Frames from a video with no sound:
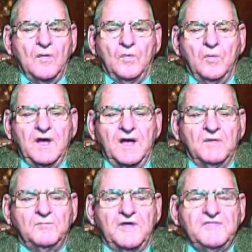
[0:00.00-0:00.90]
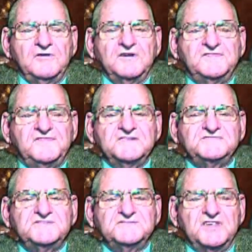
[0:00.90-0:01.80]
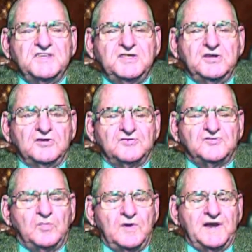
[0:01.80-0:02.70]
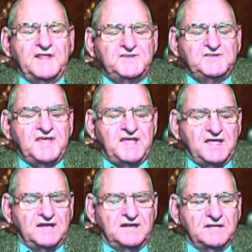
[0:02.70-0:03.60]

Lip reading: Well, brother, this is the year 2010.